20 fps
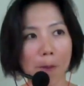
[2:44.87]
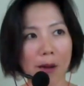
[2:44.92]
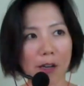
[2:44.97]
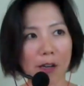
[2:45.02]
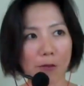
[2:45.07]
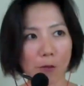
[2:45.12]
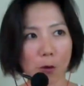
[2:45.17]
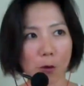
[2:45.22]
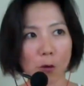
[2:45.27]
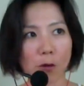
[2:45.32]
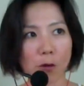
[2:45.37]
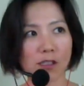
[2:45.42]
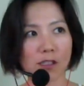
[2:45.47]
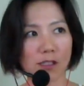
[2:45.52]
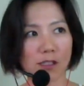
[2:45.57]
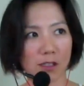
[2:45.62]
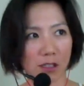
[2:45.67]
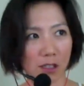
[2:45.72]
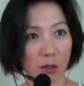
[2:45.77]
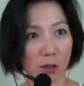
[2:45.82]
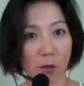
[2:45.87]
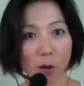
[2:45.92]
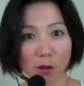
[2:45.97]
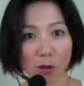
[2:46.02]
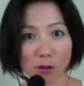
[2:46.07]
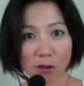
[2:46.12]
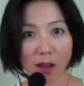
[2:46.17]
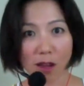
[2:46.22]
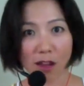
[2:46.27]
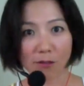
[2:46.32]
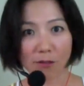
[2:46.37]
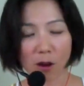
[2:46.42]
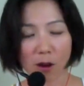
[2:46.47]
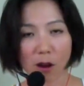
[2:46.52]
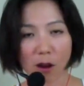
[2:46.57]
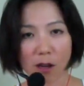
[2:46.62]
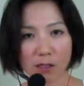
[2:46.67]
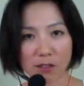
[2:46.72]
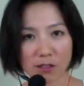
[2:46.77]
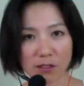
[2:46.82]
But of course, you also have
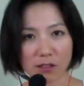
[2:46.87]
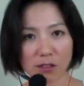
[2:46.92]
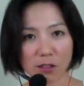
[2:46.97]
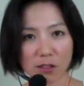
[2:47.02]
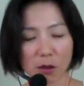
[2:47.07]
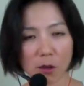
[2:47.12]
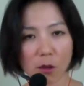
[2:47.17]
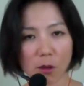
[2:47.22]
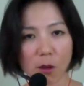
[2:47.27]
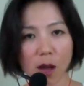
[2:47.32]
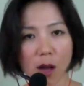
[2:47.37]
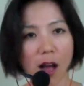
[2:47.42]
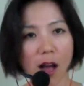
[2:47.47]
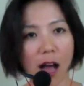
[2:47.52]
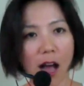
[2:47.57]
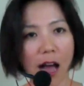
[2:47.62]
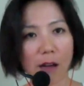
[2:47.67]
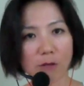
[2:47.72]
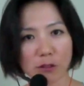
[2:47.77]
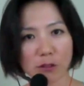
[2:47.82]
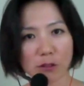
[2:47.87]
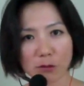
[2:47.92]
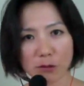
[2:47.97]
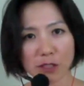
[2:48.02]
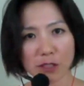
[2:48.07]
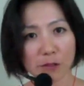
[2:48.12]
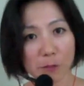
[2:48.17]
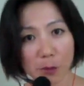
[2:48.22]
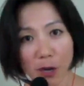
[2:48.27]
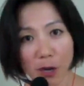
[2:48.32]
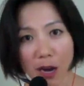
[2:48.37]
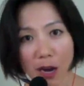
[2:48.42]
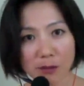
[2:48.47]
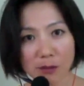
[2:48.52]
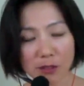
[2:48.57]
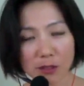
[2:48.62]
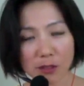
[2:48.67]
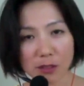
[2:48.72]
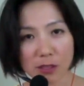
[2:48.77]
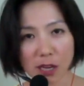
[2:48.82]
costs. So I was wondering if
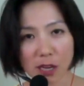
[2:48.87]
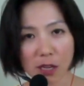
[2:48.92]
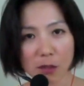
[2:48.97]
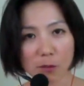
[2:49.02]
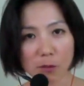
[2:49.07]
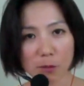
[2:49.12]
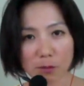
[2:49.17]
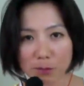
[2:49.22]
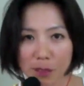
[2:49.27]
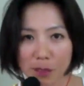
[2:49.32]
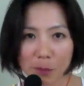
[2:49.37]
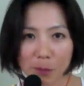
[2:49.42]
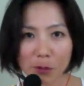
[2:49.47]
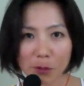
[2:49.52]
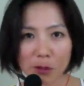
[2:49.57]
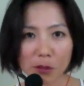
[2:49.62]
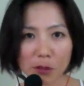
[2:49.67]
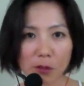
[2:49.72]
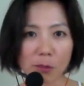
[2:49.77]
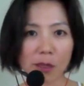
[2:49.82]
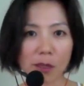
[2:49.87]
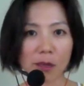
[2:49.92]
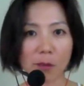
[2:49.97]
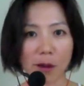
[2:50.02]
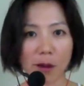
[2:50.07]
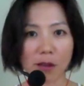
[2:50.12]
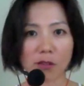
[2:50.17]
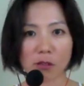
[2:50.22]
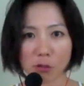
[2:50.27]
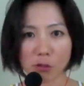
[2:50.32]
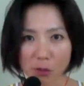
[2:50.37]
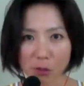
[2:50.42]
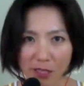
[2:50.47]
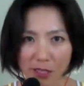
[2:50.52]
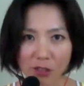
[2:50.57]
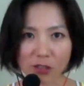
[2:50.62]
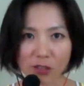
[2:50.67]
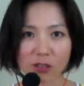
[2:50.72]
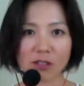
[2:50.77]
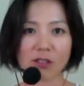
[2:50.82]
perhaps you could tell people a little bit about
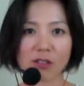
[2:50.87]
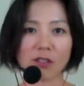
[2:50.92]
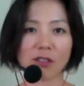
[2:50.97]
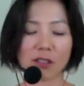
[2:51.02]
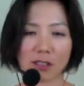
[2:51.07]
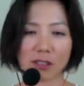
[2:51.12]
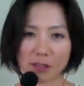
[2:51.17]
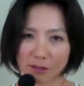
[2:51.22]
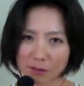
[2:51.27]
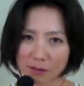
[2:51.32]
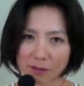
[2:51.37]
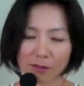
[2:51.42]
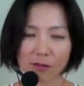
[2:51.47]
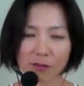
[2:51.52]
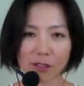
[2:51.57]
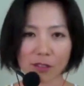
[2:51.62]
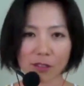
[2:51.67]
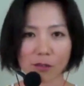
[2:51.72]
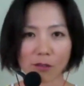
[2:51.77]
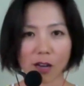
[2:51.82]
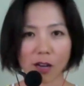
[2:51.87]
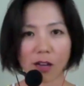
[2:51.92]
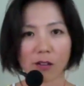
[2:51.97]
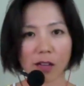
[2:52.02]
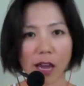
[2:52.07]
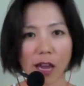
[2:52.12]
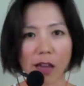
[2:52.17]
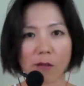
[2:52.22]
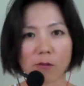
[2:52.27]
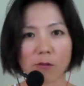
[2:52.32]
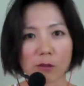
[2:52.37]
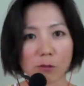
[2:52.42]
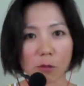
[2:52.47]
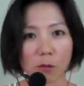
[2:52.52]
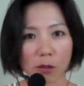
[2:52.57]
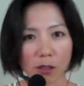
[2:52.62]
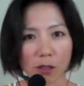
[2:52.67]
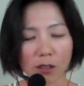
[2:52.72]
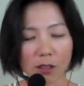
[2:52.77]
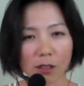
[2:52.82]
donations and, how that would
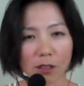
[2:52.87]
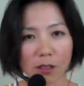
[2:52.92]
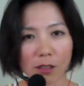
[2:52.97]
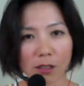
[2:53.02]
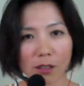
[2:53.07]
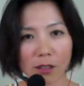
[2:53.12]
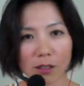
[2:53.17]
work.